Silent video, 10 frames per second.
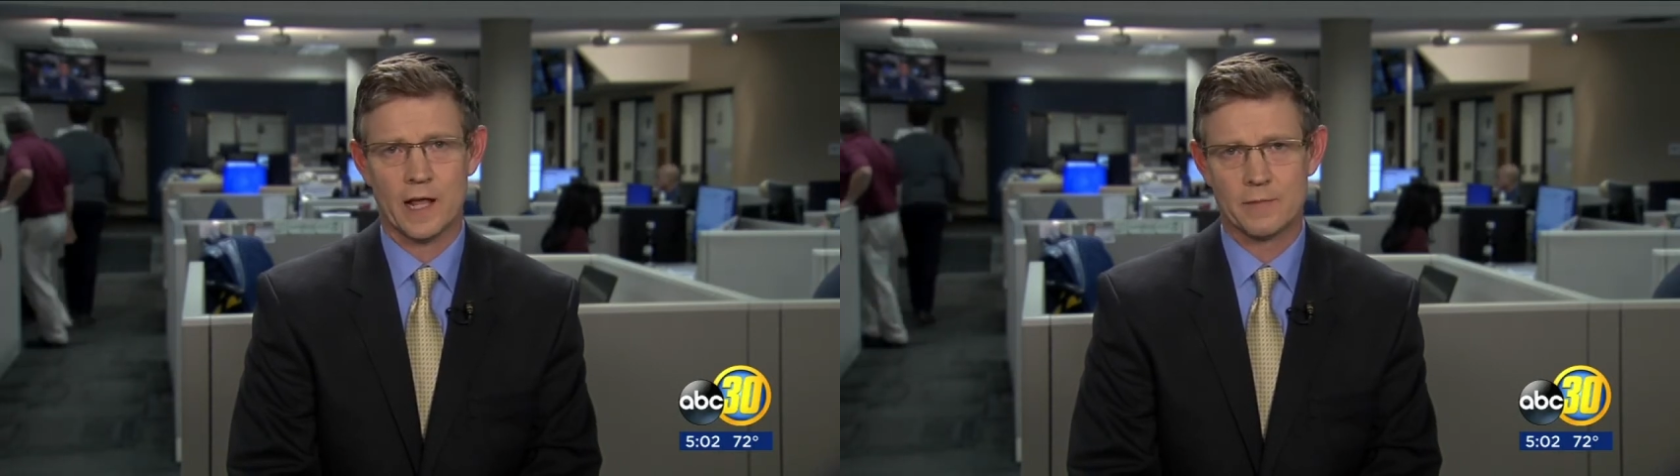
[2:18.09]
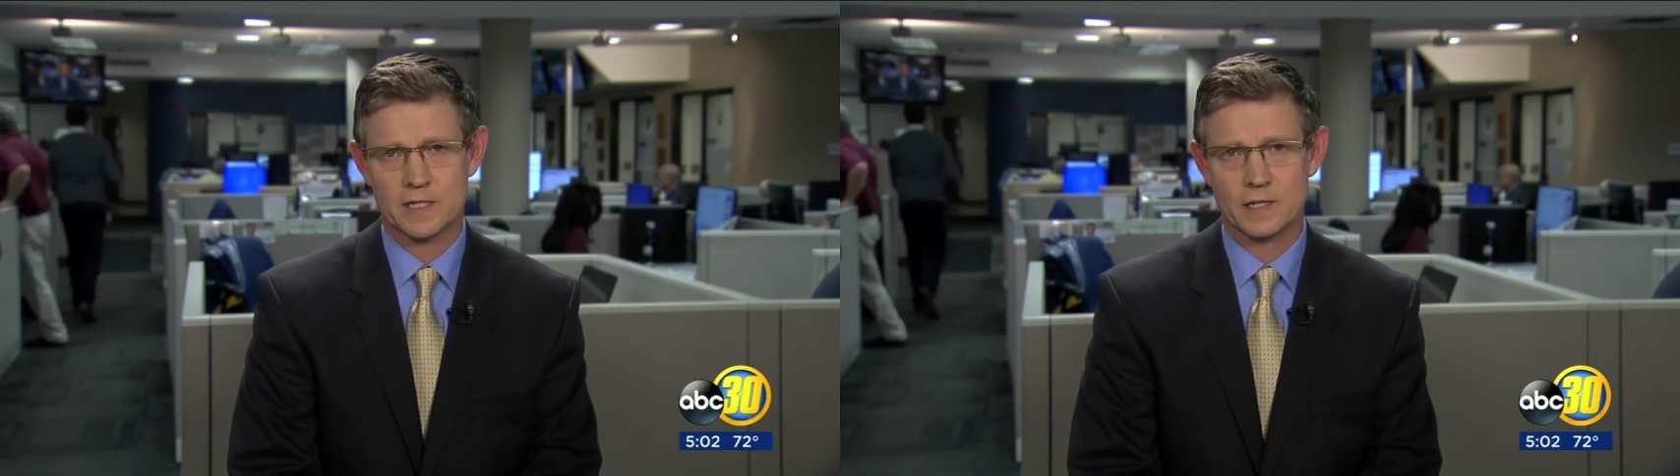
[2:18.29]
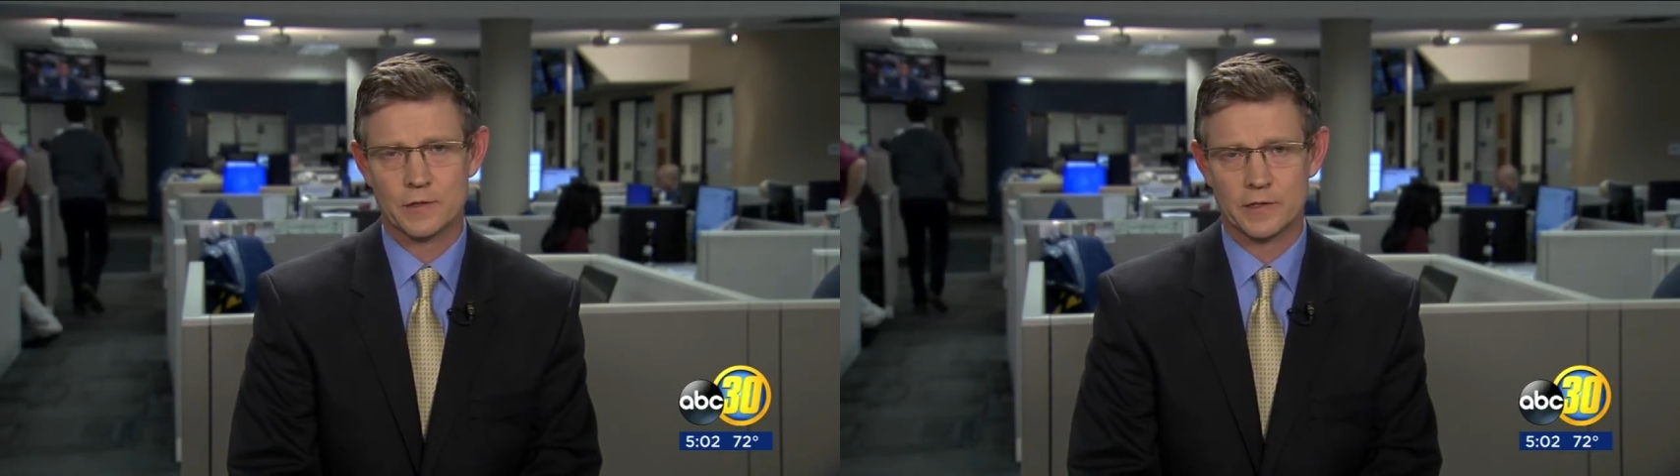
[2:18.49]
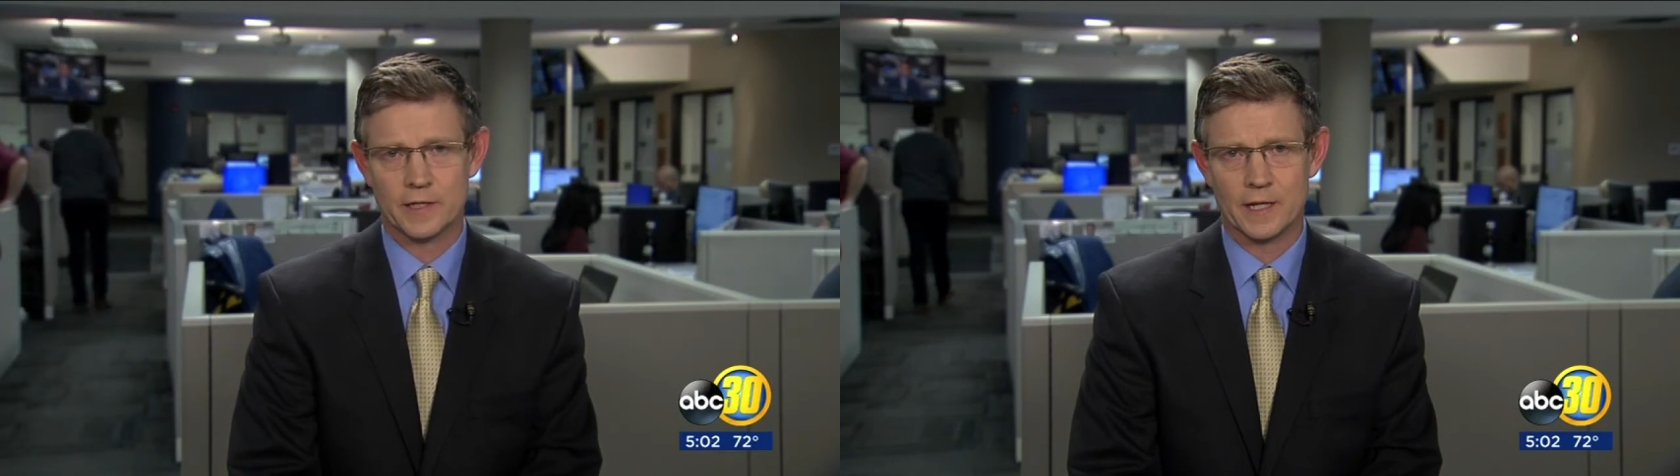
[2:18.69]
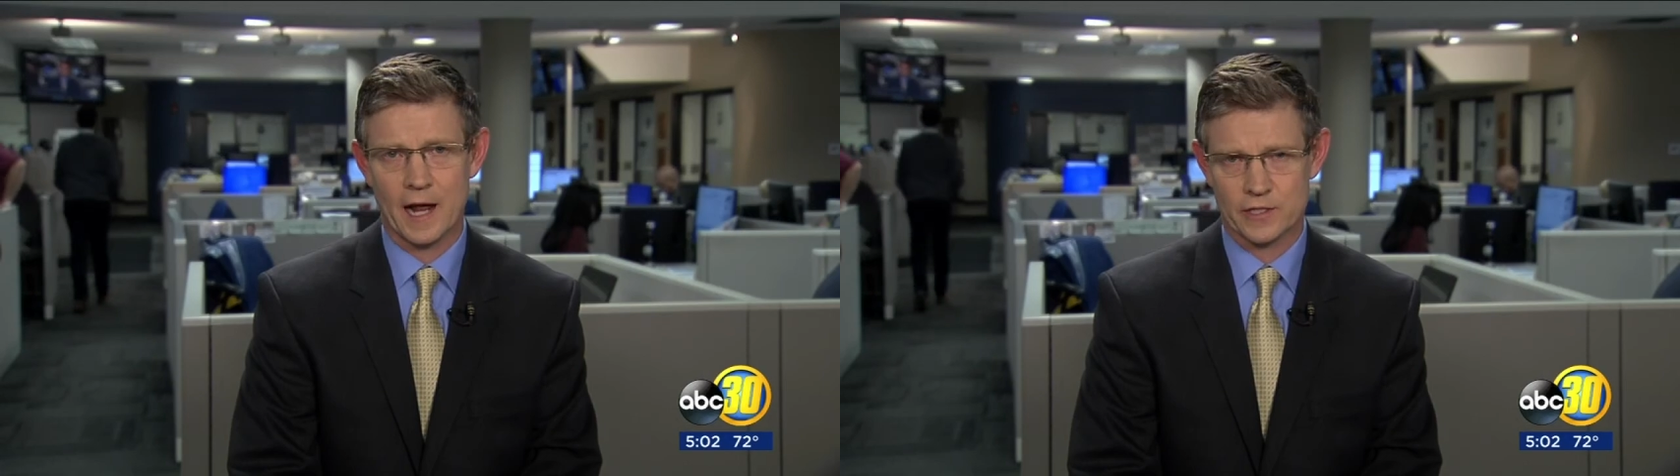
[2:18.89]
ABC
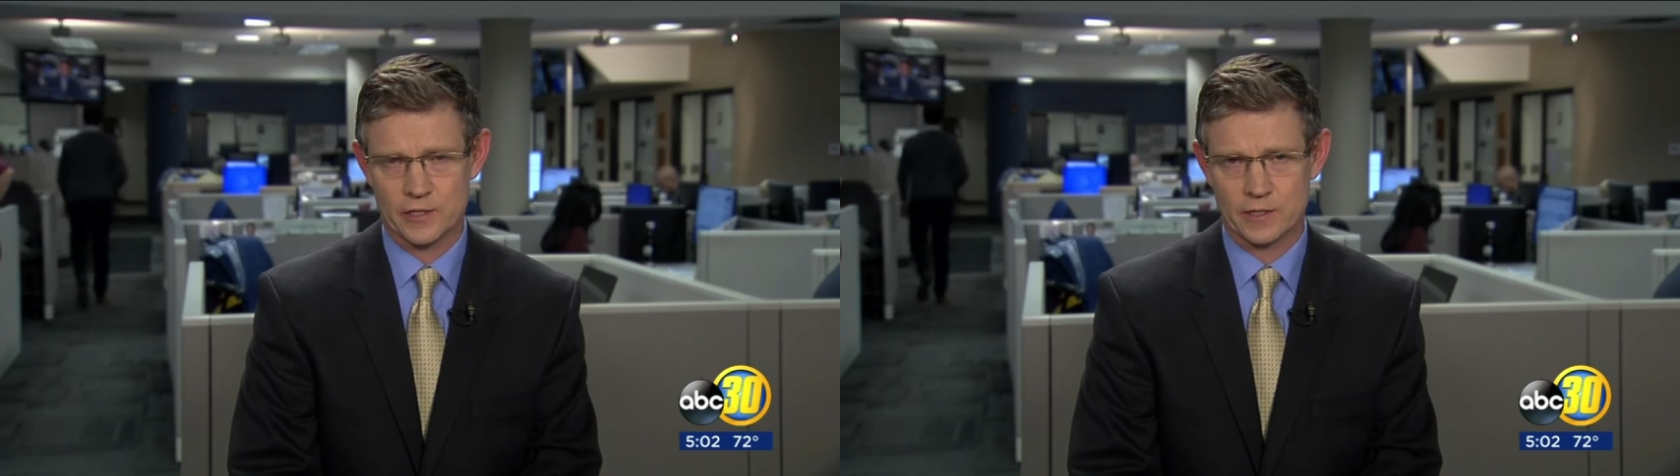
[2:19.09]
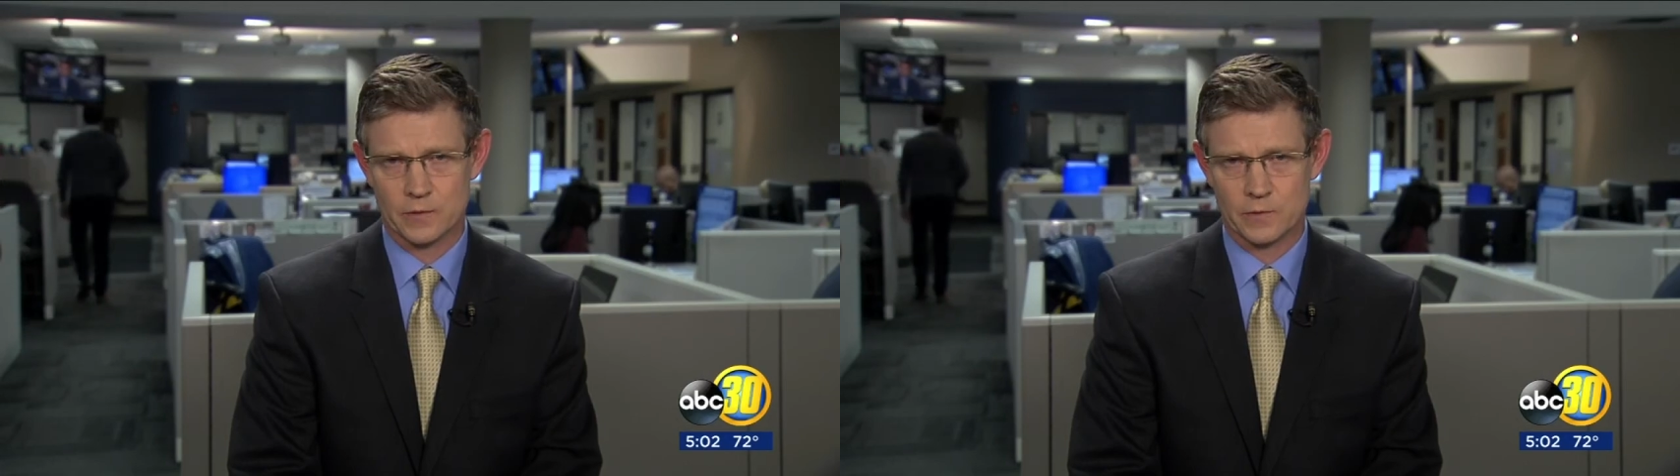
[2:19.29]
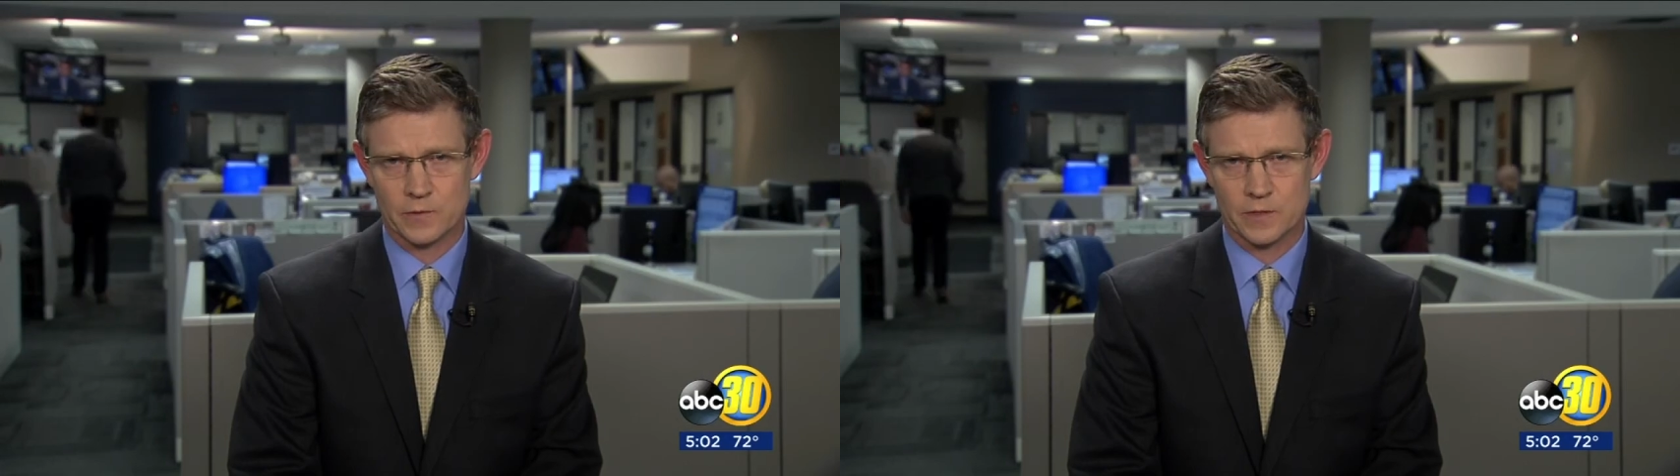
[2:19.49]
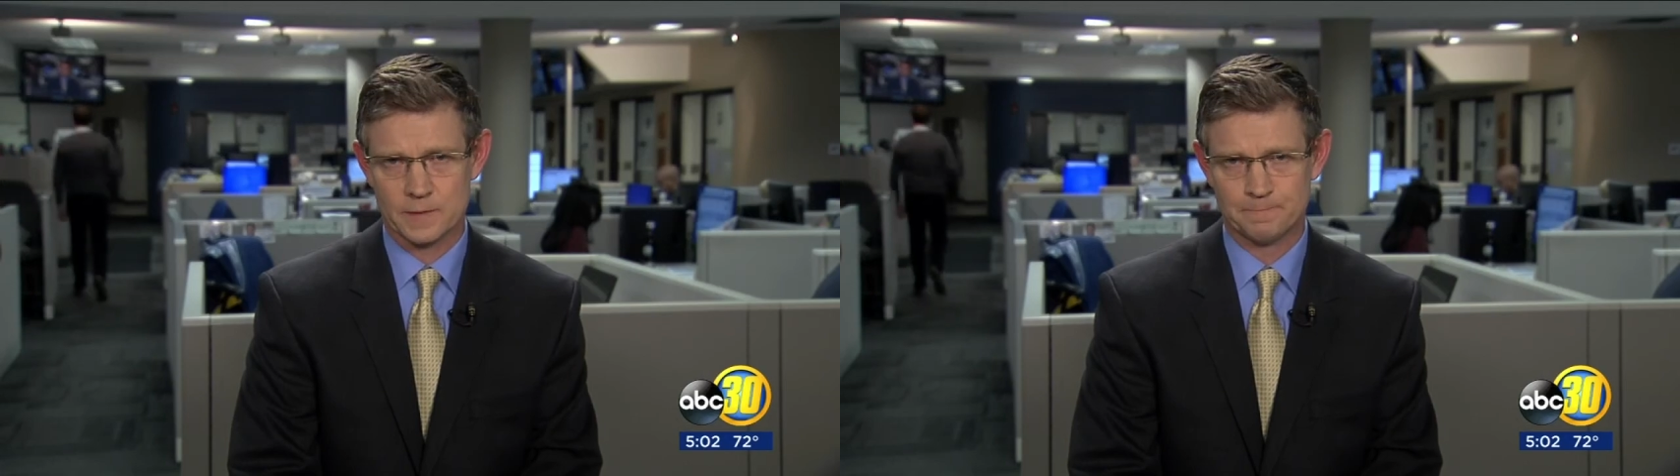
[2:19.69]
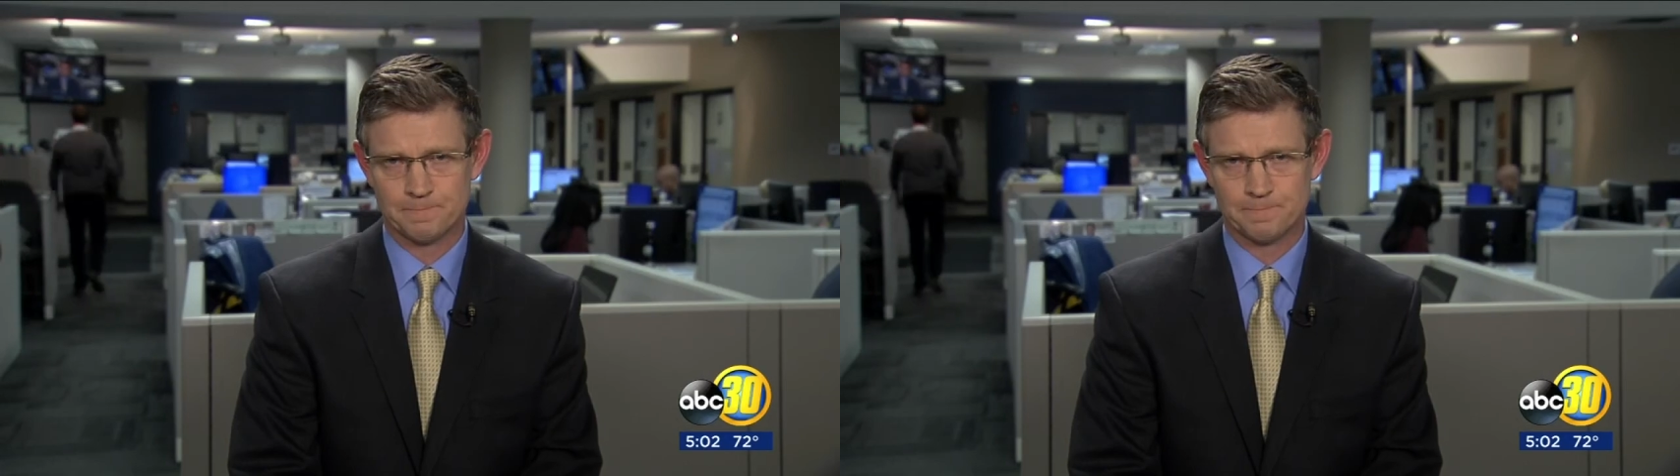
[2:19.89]
30 Action News.